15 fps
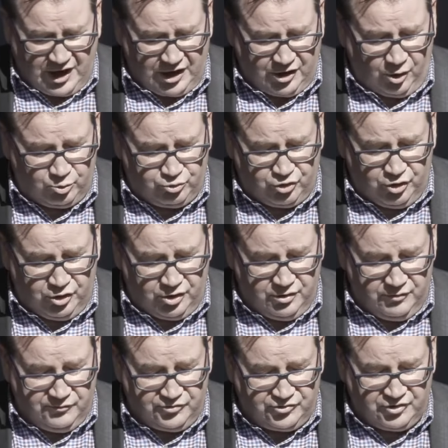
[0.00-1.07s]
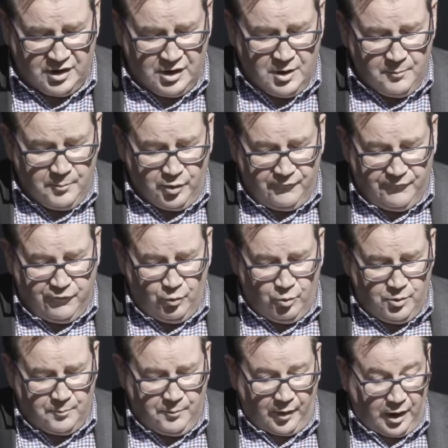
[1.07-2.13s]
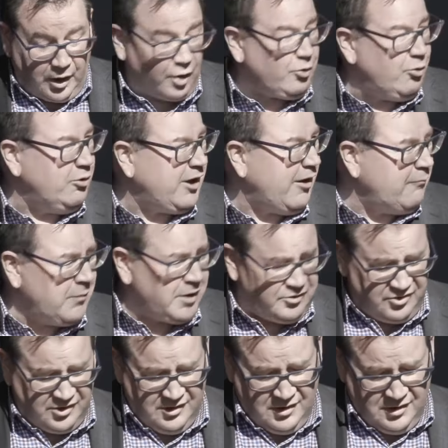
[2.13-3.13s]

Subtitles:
and alternatives put forward by local government,